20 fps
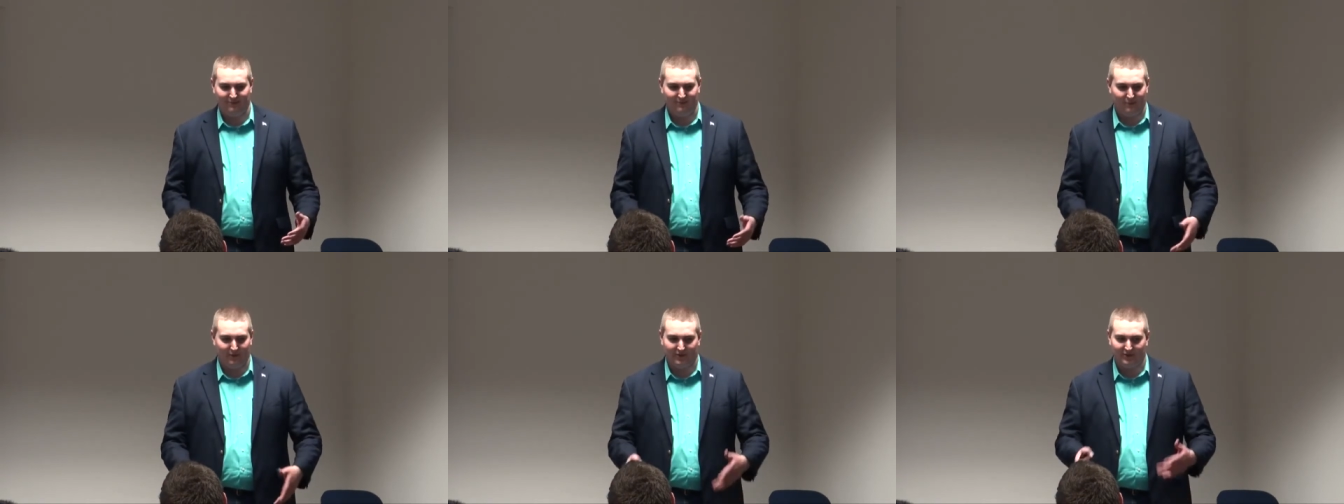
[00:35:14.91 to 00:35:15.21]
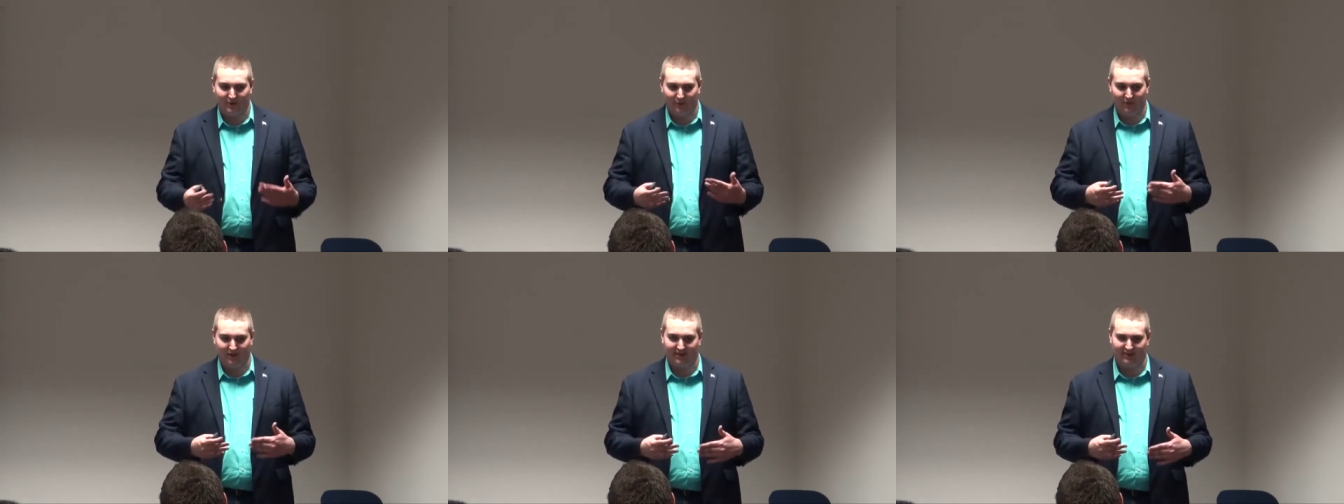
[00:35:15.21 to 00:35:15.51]

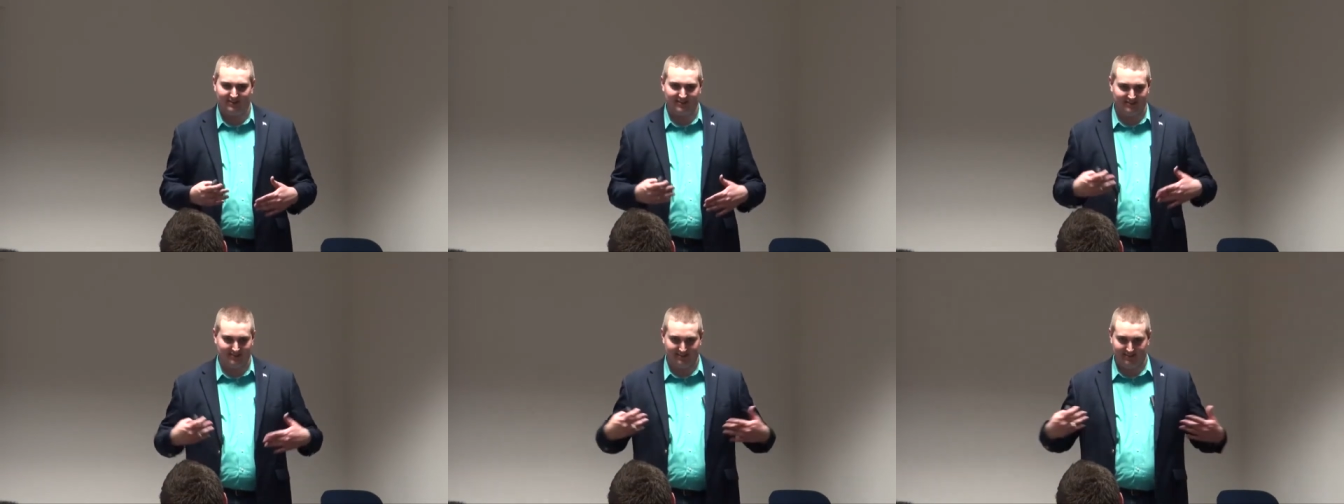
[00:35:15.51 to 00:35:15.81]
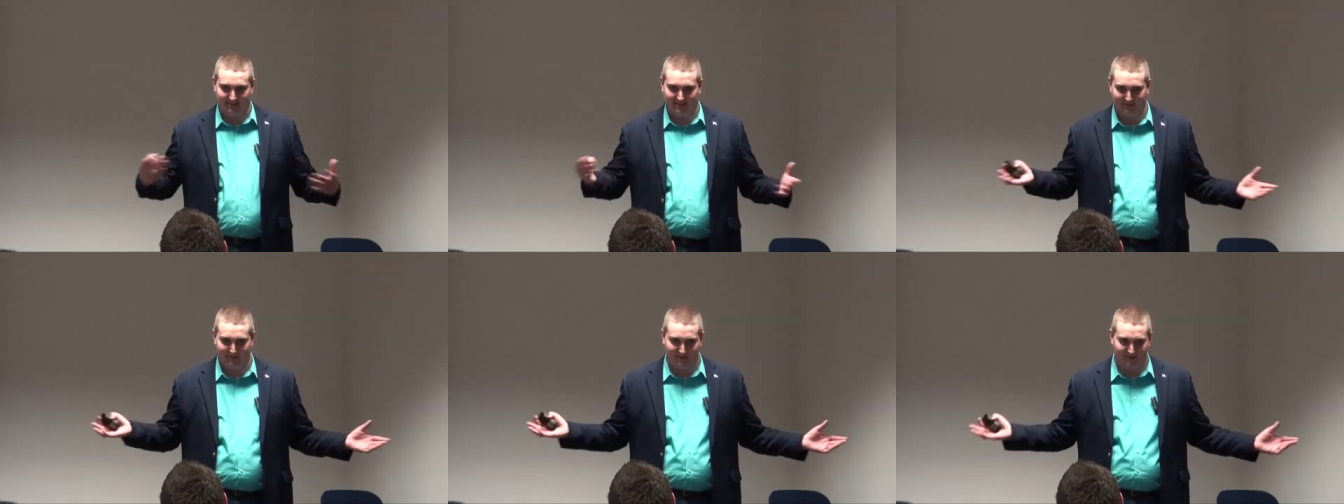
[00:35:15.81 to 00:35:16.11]
winter wear
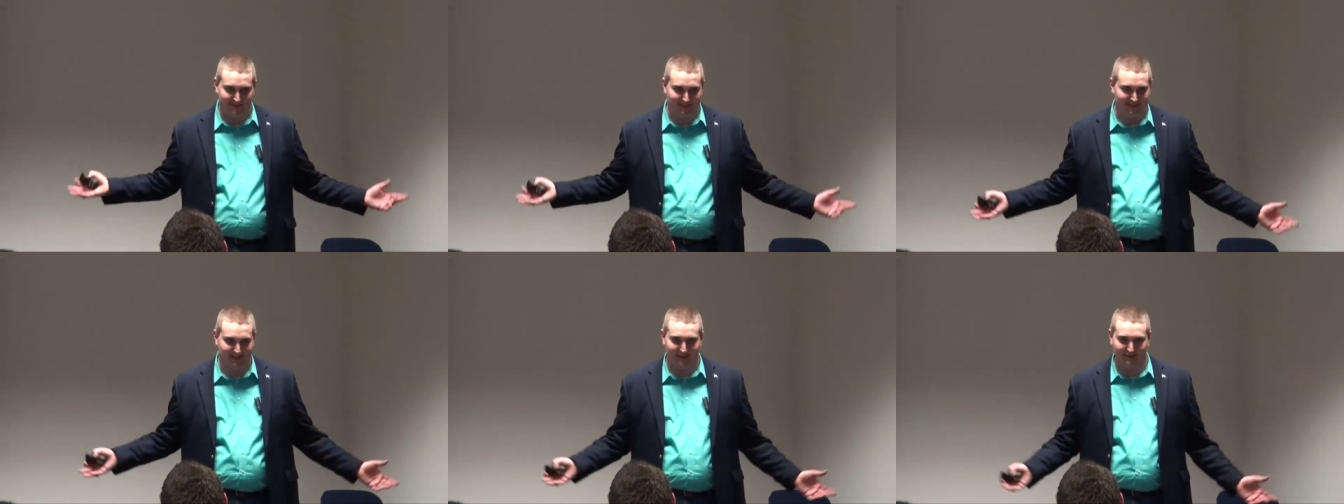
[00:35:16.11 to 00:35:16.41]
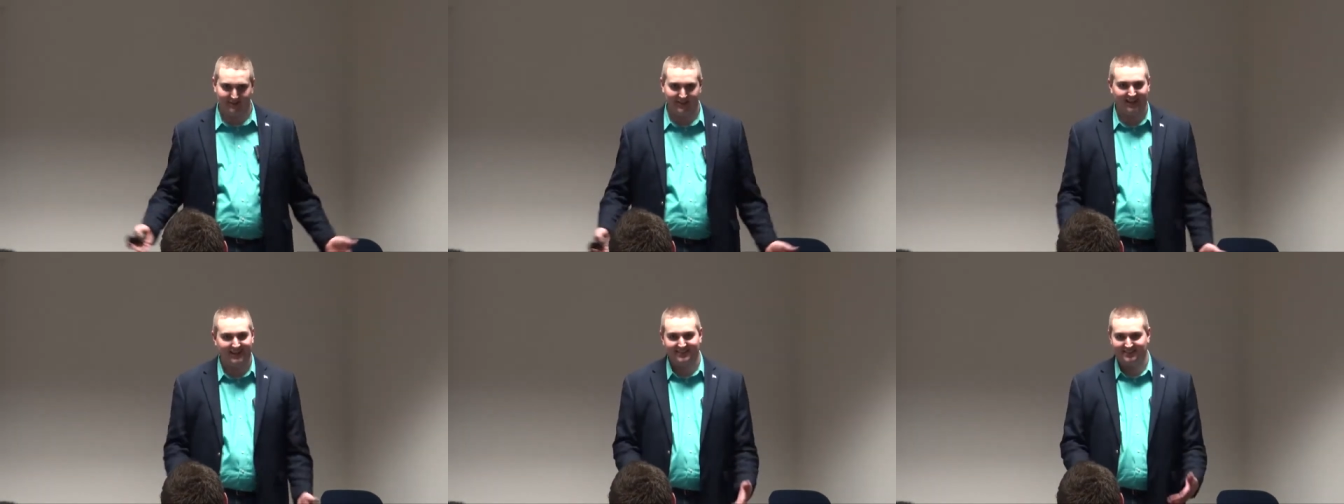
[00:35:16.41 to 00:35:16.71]
because you know we're in
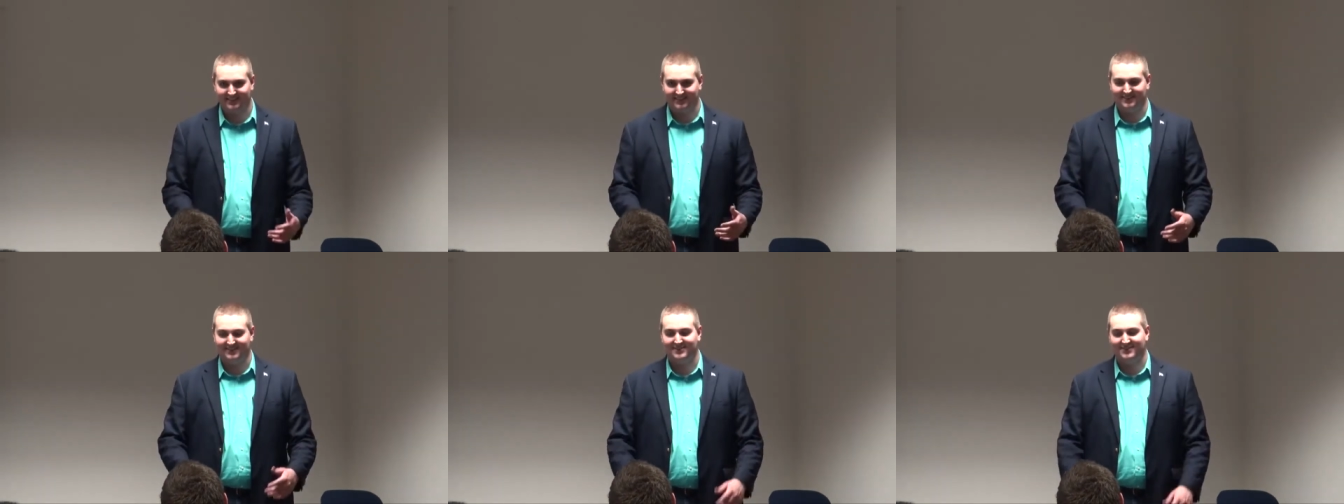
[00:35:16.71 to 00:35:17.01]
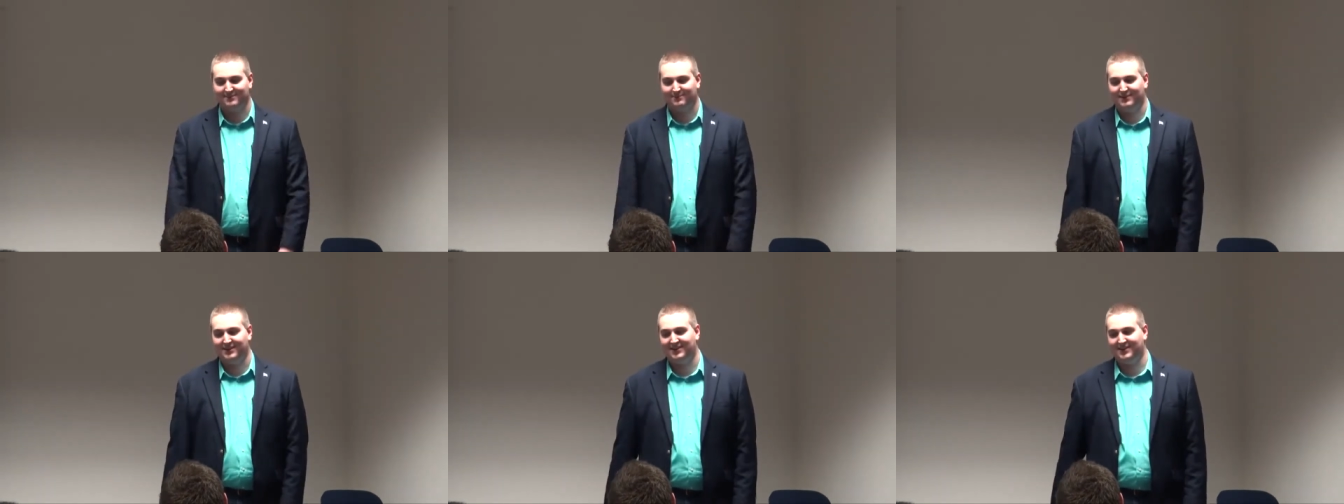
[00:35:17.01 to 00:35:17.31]
South
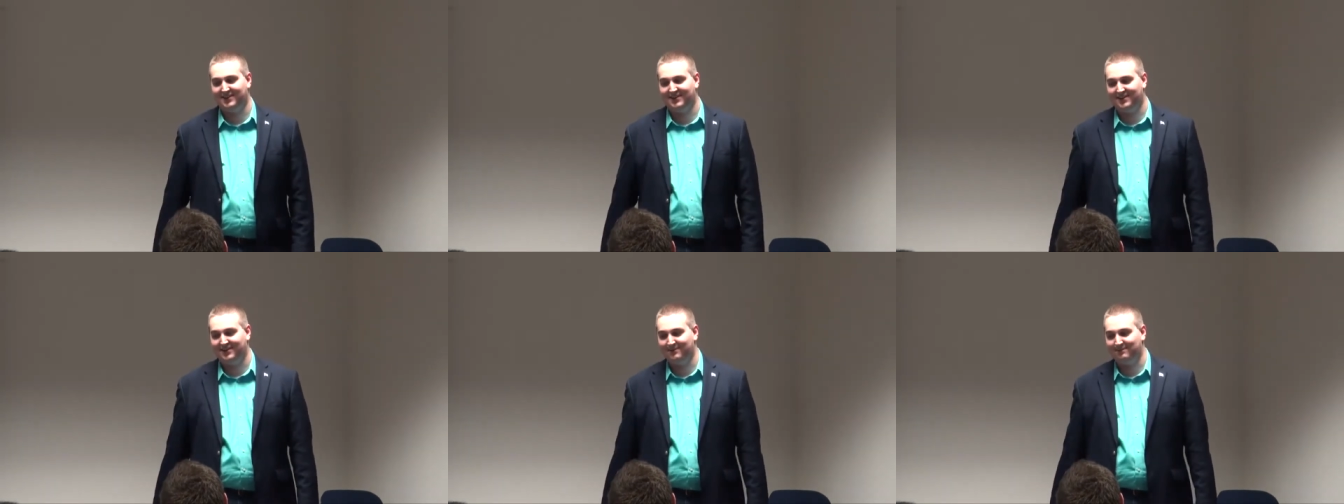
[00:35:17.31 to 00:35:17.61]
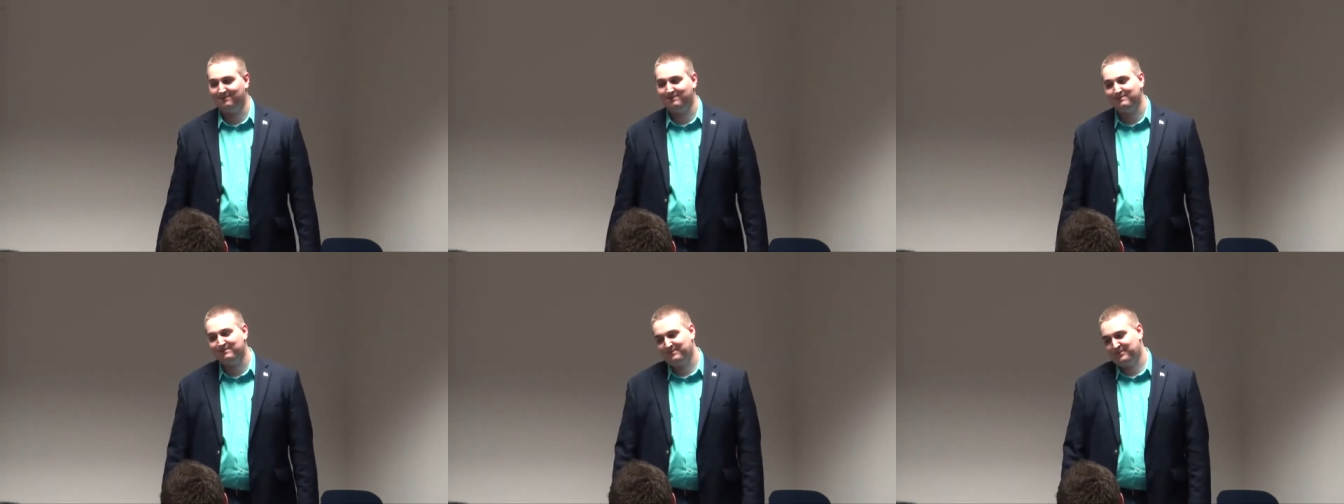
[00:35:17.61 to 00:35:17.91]
Texas, but
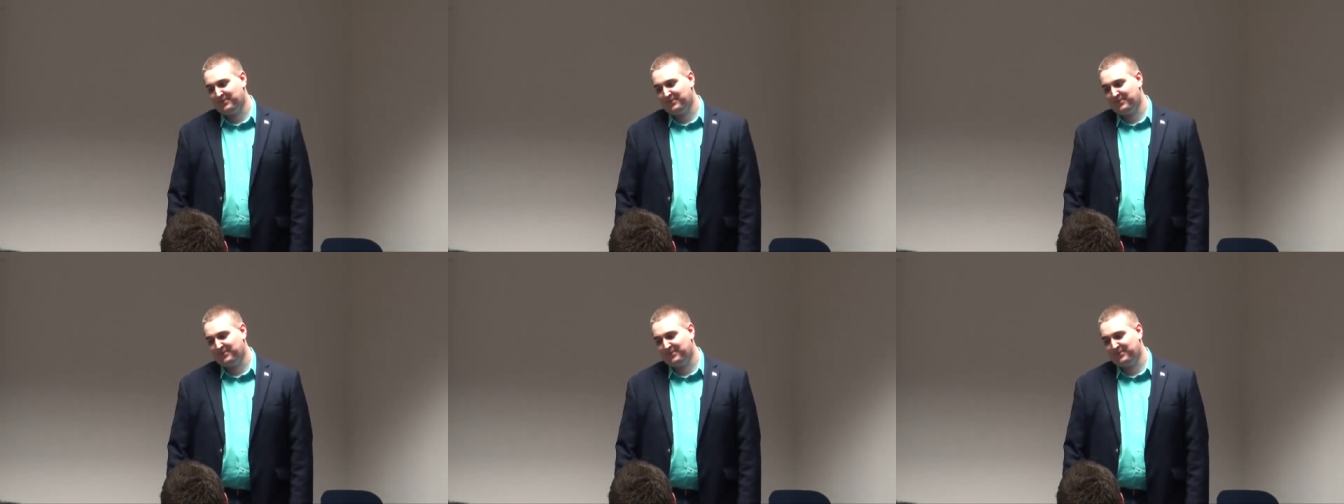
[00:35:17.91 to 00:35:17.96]
um,